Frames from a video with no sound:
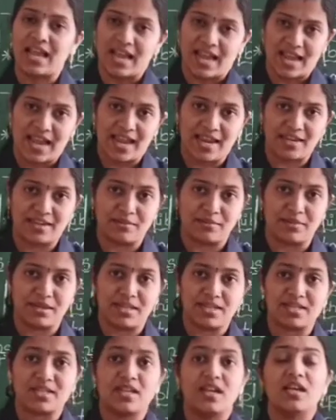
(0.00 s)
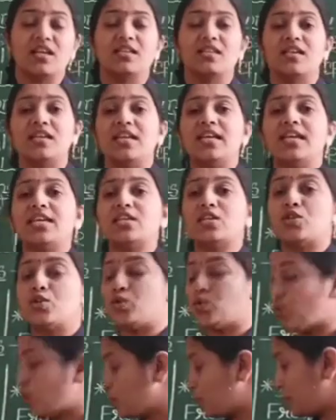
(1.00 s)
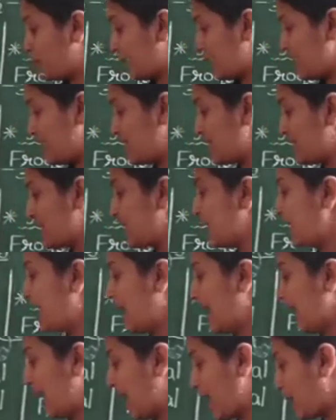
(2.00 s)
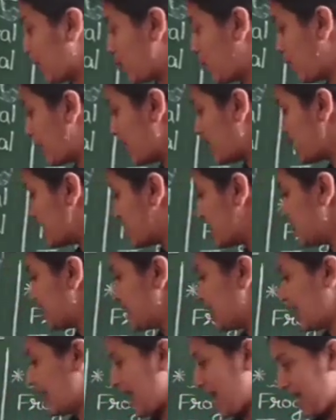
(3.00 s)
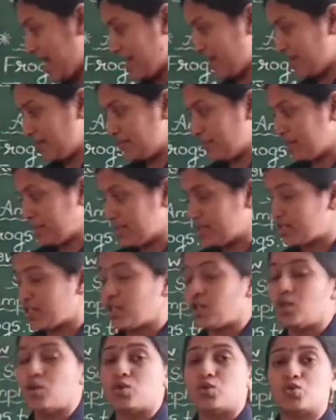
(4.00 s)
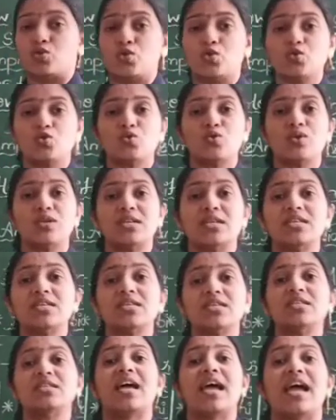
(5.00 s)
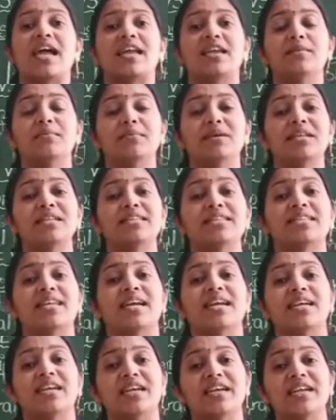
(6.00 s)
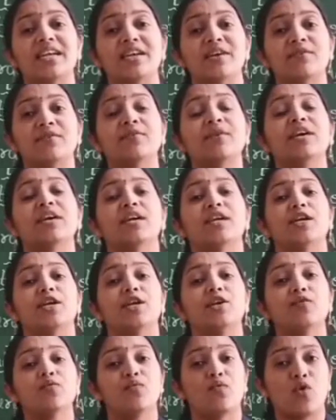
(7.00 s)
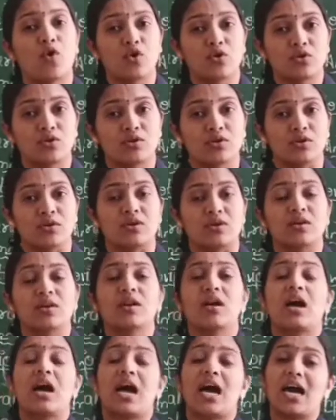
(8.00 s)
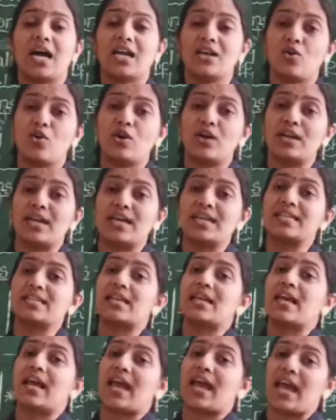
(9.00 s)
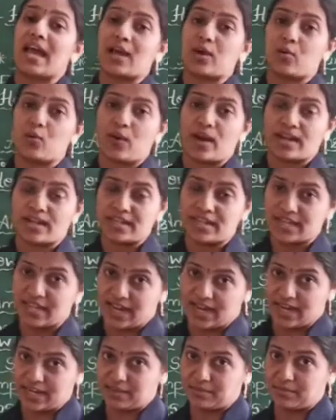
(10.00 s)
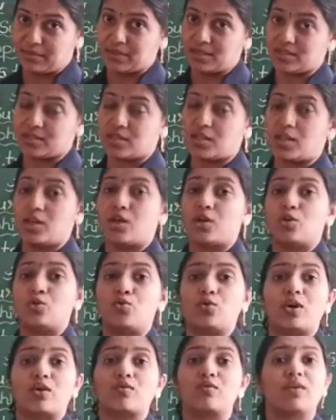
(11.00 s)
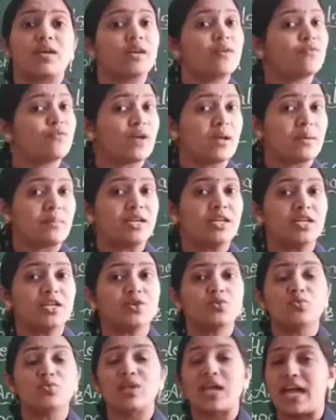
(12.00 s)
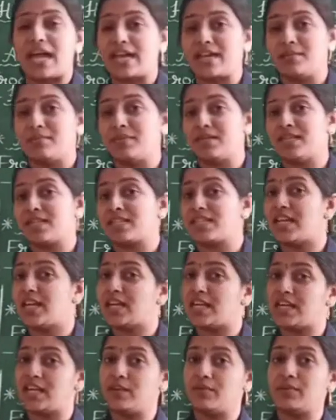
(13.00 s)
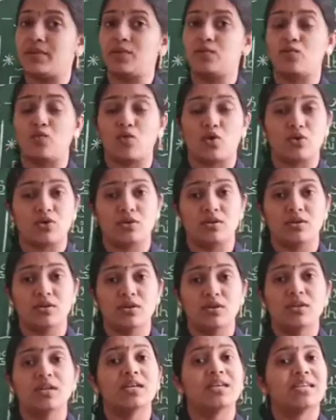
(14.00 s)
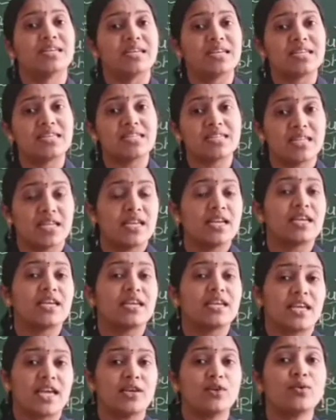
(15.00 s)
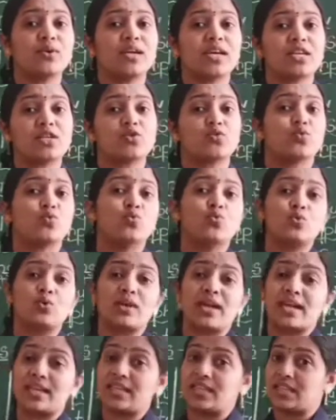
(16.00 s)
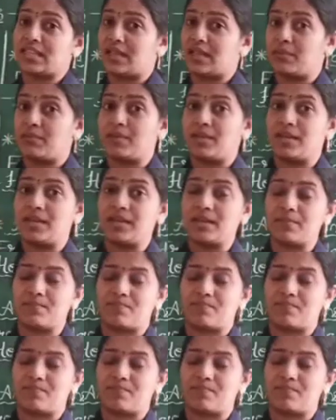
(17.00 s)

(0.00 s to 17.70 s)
animals. The next group is aquatic animals. So students, the animals that live in water are called as aquatic animals. You are very familiar to the animals that live in water. Yes, can you guess who can they be?